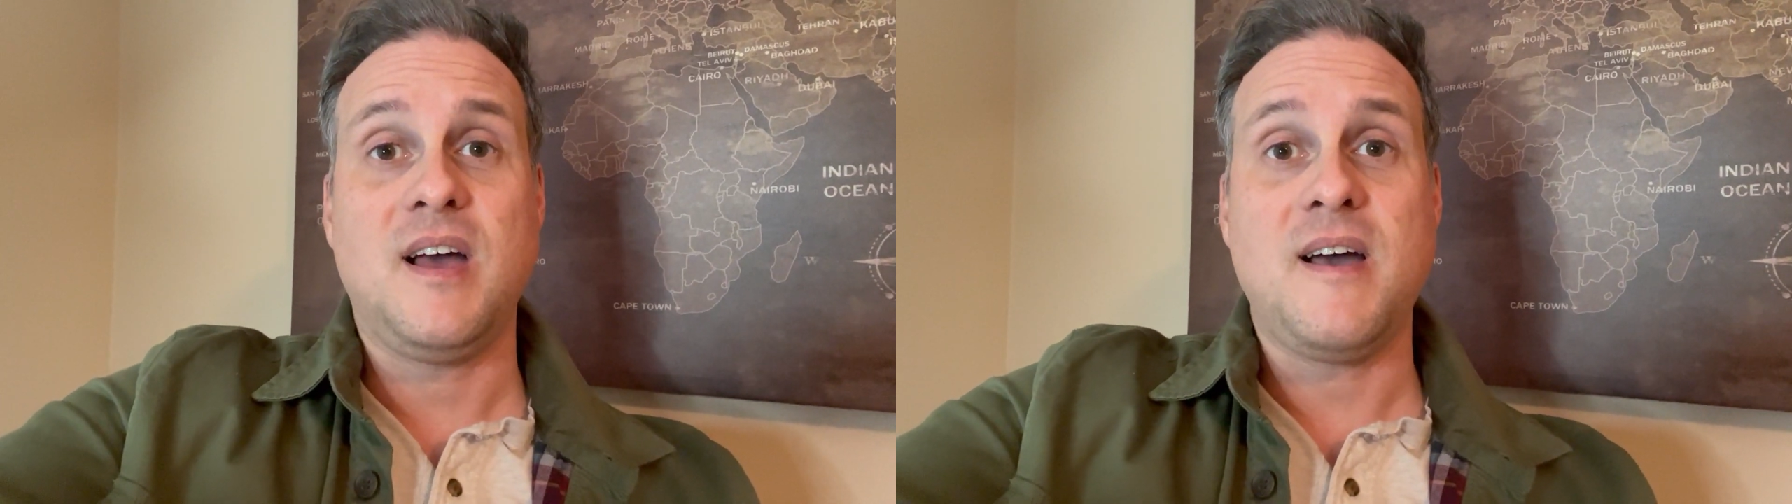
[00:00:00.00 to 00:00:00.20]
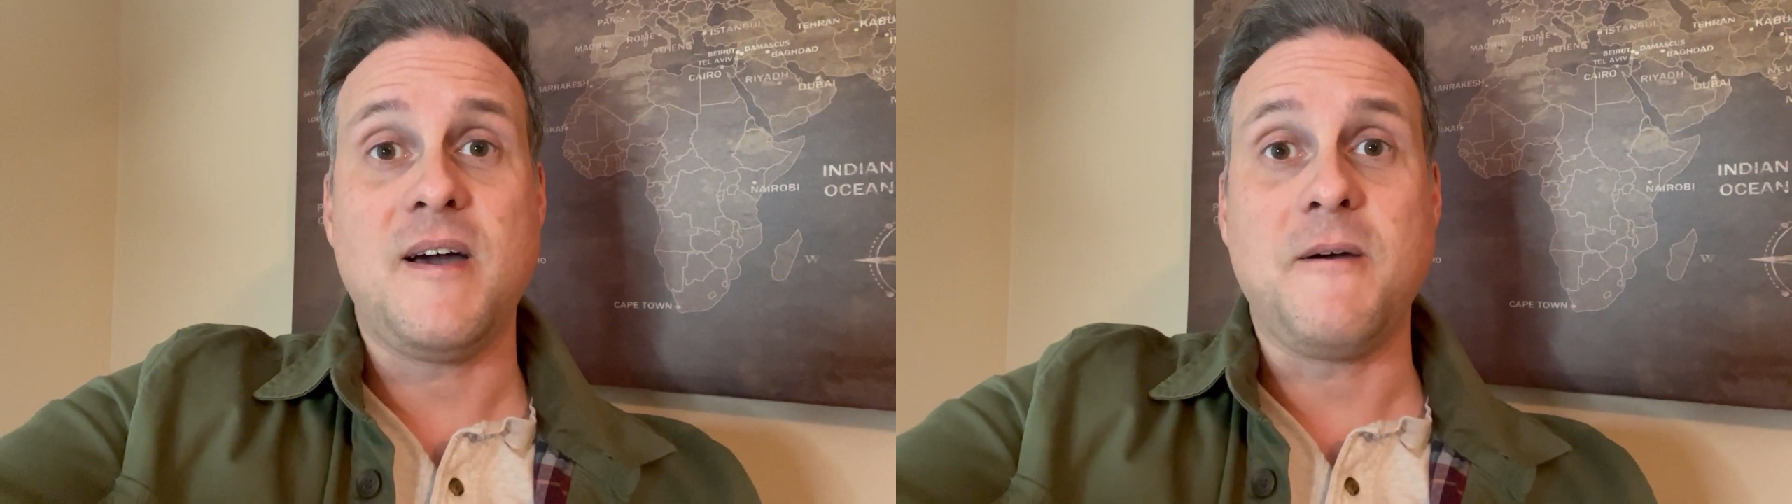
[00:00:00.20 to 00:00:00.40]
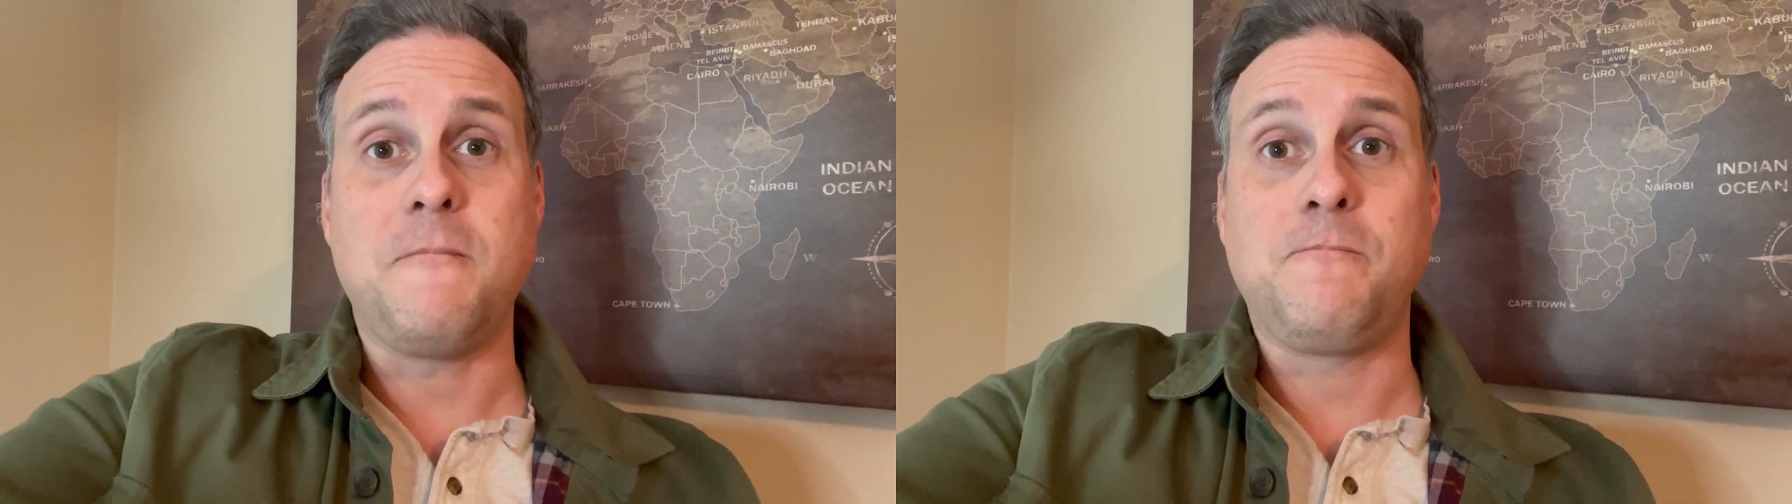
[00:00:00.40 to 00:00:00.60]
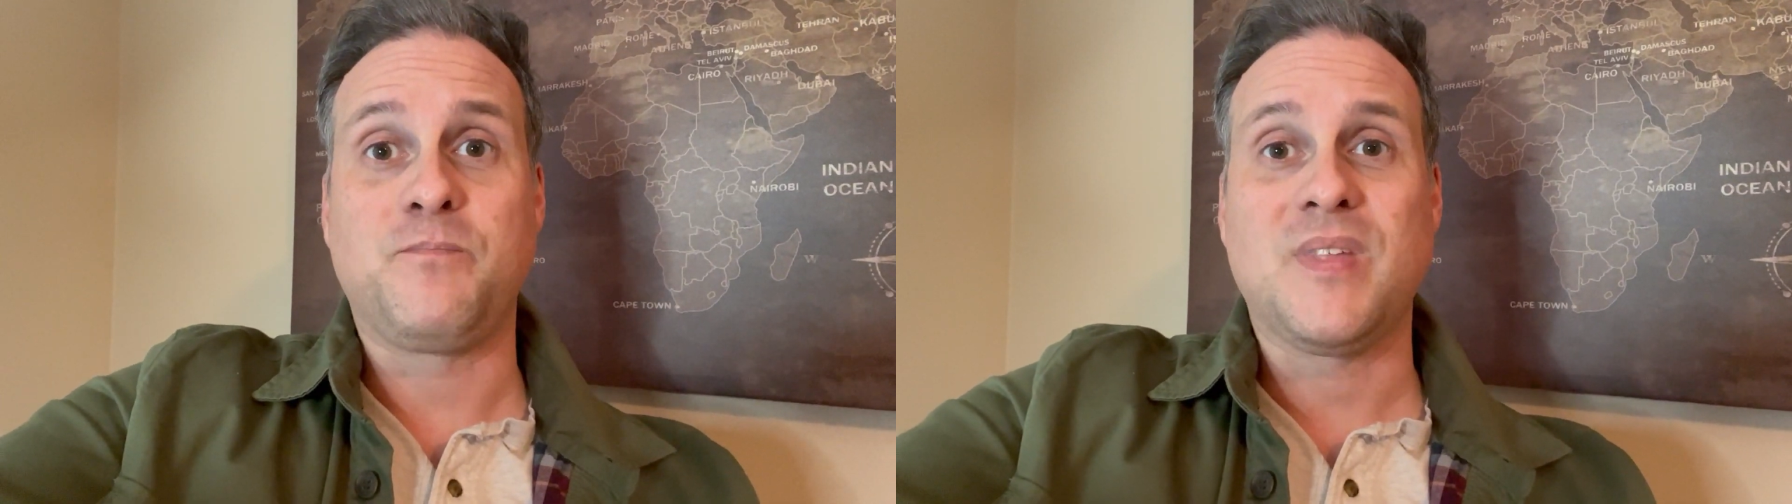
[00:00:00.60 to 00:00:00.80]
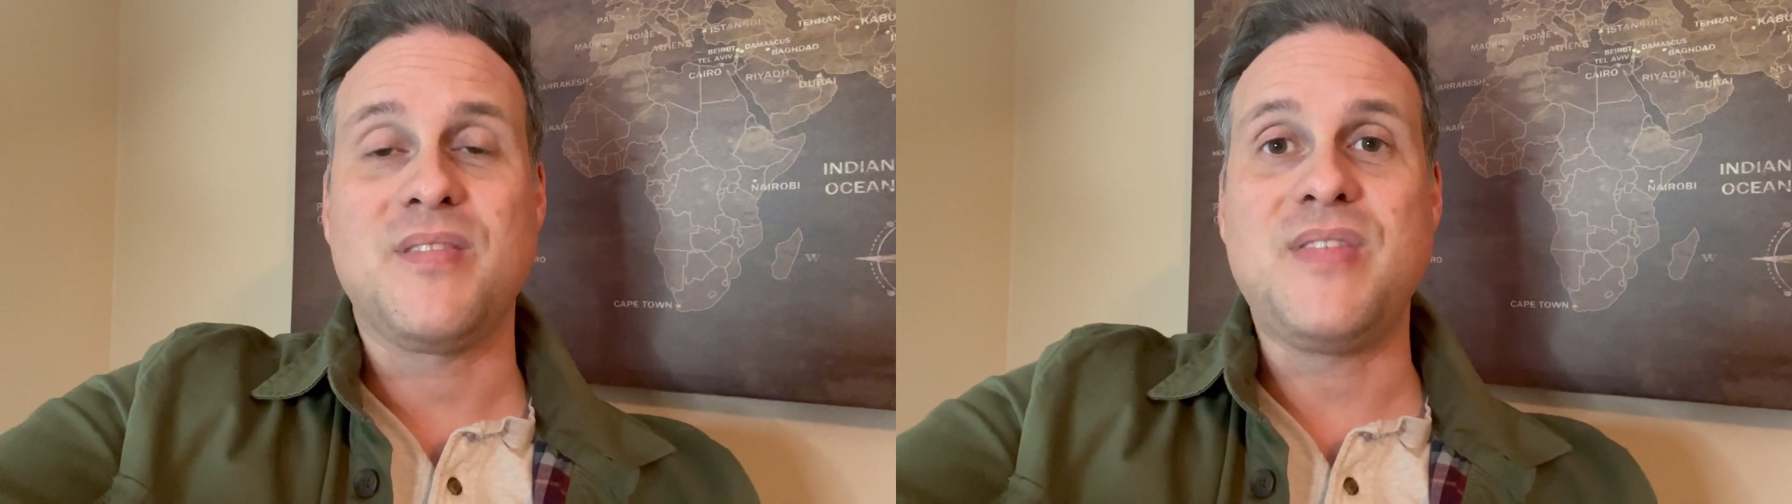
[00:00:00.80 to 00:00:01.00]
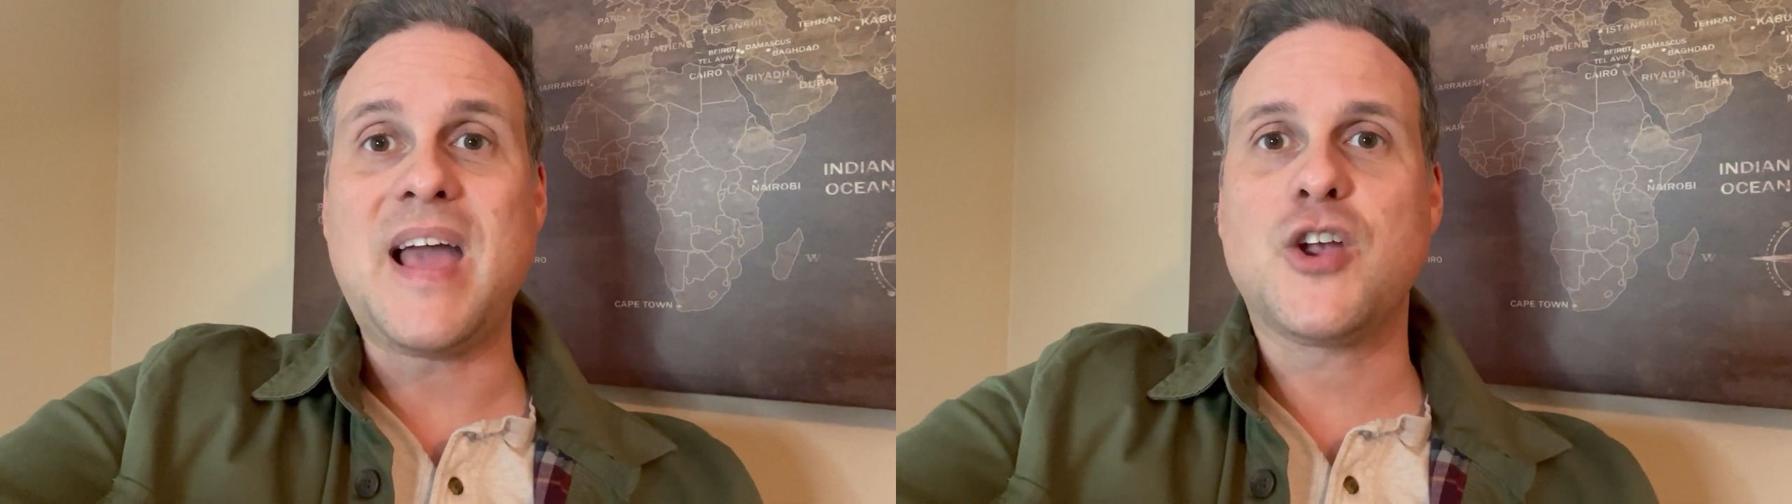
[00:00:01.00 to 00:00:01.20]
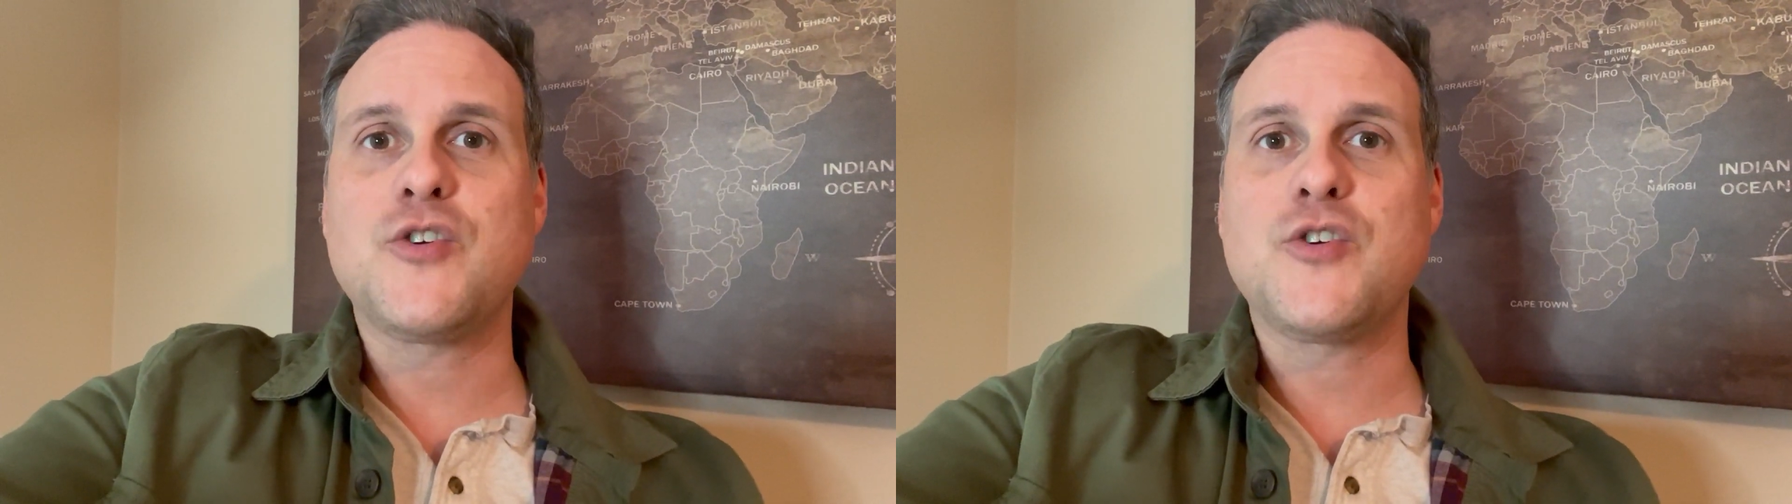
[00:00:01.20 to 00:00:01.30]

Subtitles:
that